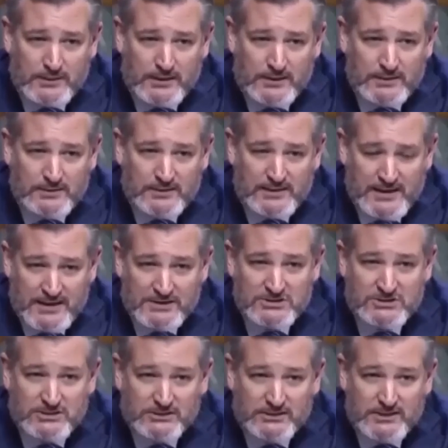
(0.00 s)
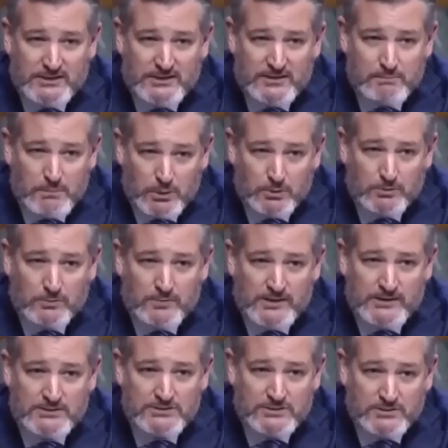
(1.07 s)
in the escalating murder rates